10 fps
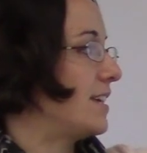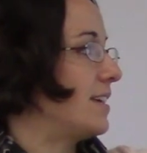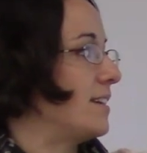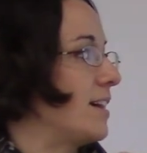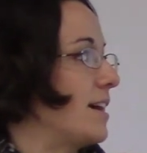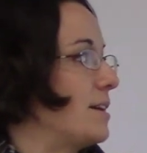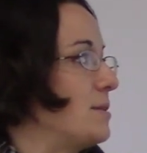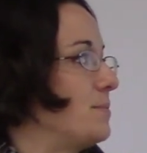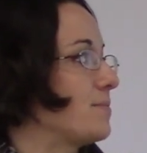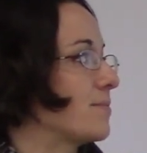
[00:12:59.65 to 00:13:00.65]
in
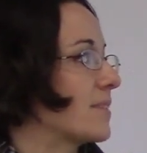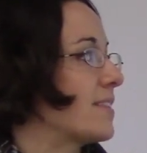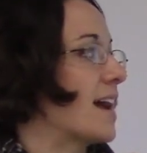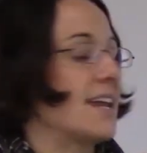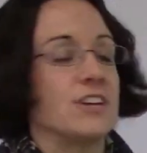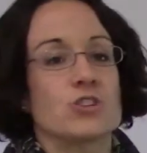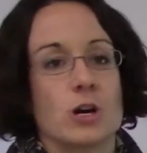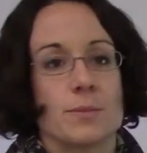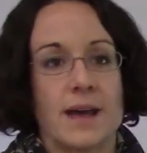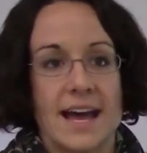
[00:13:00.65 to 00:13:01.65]
um, that
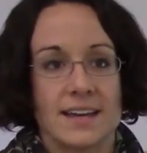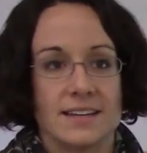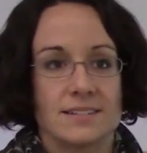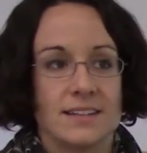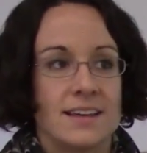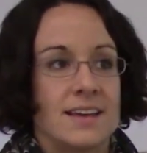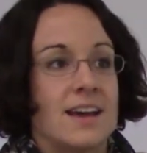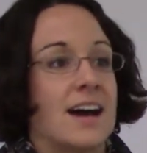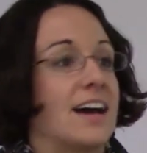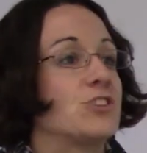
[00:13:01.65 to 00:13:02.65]
HR packet.
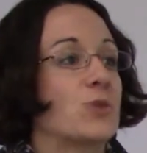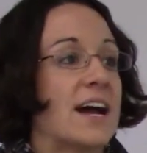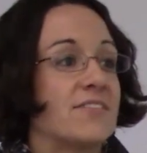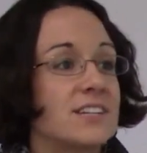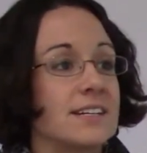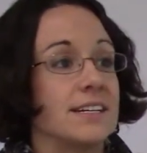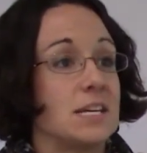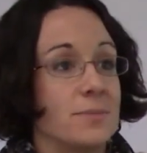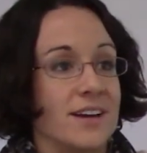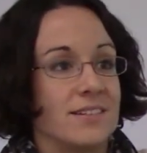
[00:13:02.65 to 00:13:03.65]
I drafted an
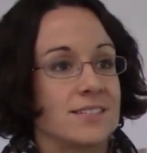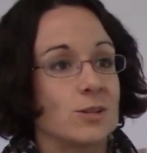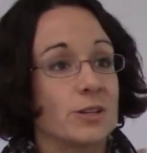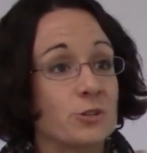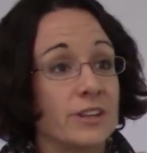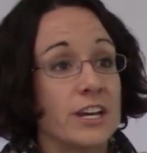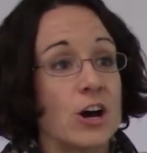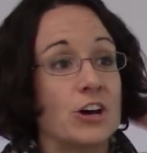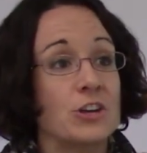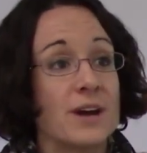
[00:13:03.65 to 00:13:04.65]
email. So literally all you